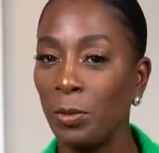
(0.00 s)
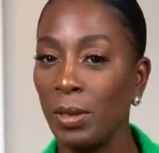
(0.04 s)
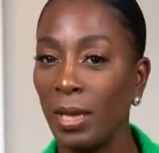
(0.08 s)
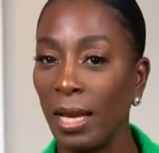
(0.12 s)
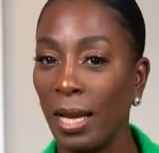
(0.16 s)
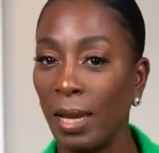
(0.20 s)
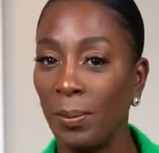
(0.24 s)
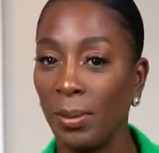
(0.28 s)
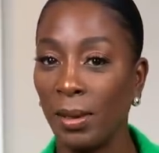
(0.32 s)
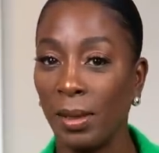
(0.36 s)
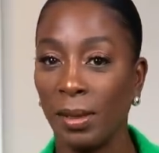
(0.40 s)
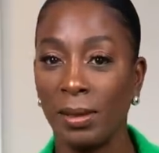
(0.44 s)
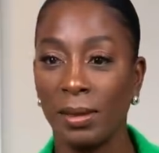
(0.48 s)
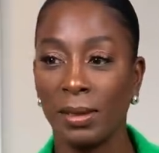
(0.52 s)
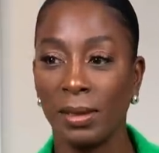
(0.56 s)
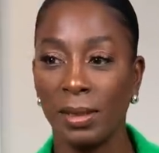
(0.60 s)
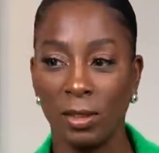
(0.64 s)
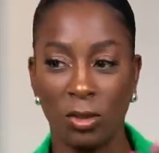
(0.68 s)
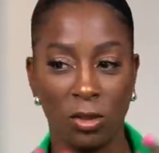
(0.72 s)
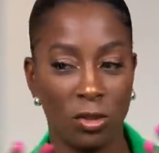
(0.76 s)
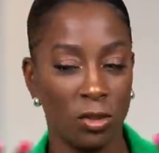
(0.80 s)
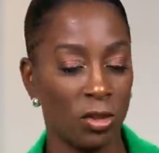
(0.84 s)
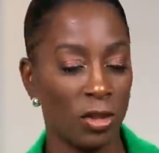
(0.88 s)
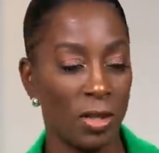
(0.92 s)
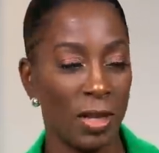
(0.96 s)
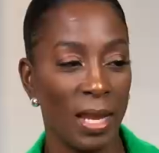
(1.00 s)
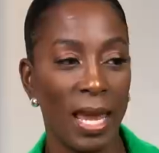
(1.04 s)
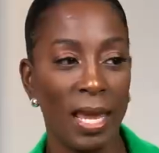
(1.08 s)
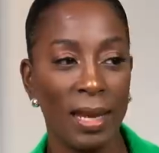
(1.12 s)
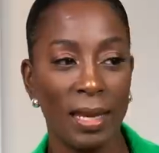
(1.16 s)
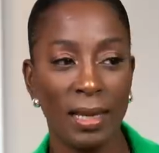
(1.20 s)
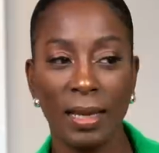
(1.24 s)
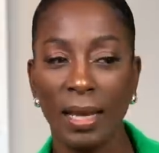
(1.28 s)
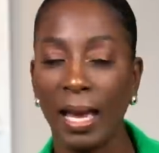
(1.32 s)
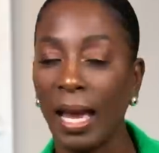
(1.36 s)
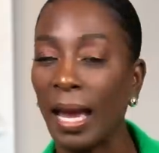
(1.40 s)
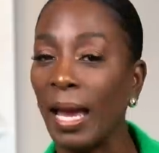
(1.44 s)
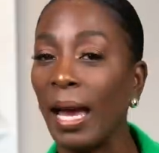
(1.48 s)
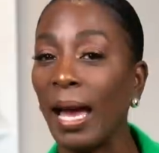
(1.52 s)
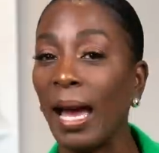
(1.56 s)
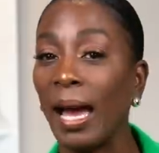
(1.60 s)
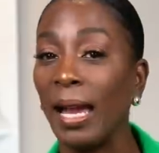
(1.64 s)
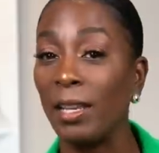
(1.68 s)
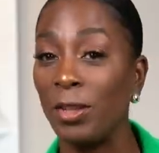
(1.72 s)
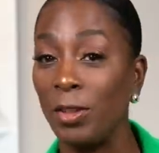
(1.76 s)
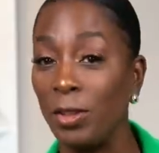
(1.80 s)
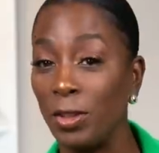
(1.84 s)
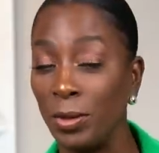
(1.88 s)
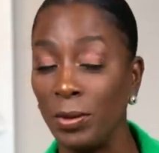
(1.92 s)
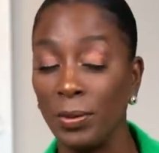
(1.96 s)
diabetes. It's genetic, I
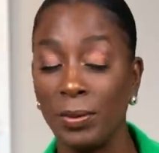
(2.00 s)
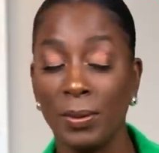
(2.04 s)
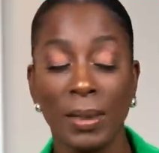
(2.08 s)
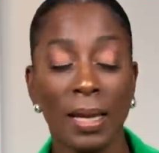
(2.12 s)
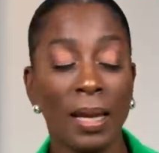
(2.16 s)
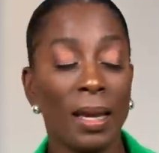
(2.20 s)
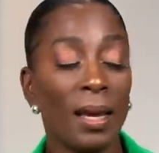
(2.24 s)
do.